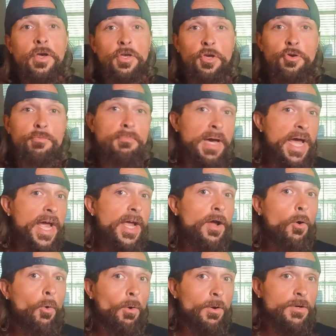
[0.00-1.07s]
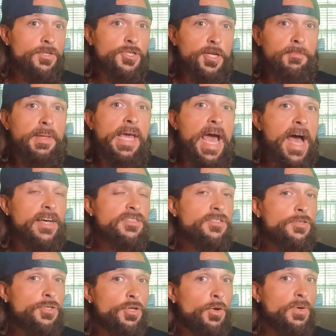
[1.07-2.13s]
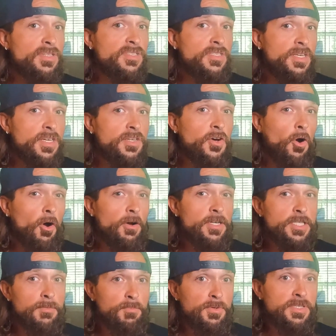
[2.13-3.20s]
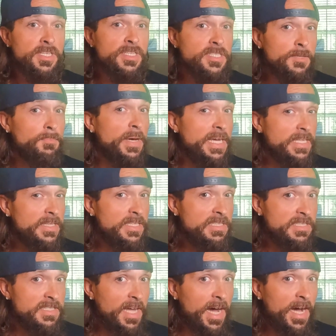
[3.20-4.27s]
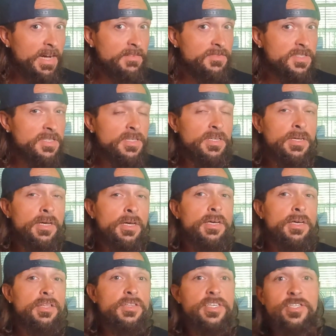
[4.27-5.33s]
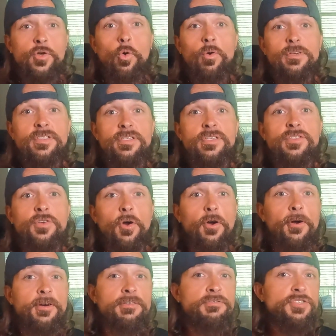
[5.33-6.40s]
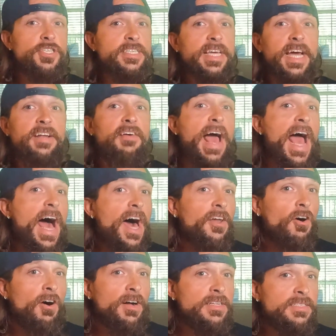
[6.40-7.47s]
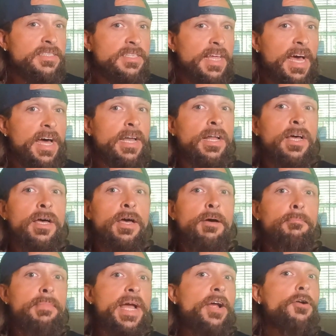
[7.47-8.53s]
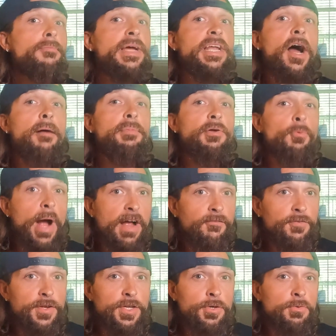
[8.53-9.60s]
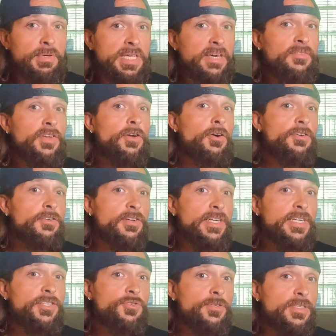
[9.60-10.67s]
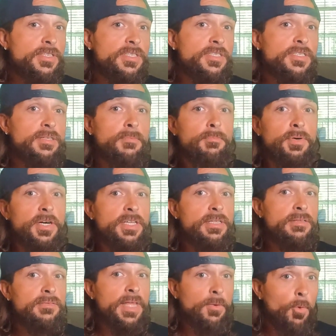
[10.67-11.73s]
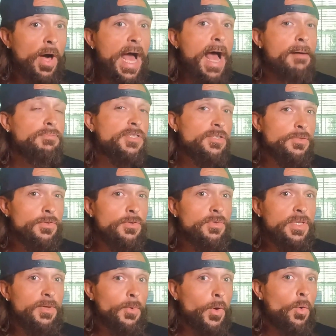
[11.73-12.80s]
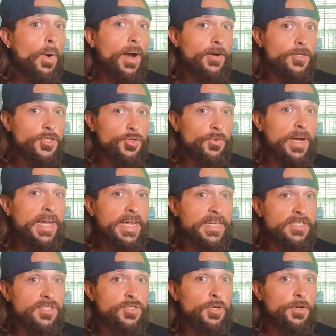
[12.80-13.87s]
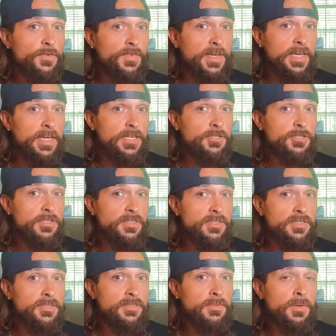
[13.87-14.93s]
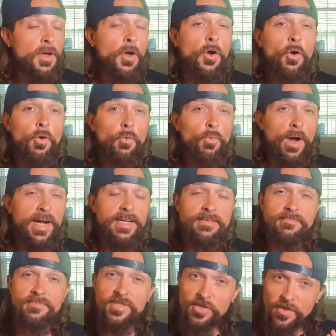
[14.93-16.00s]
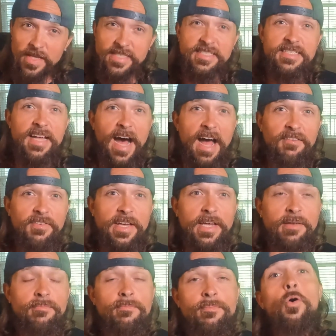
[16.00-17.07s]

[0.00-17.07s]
You may or should be asked to show a seed card to participate in these dives. These courses are just kind of add-ons that may or may not be right for you given on your interests, but they will absolutely require training and certifications. Right, so let's dive in.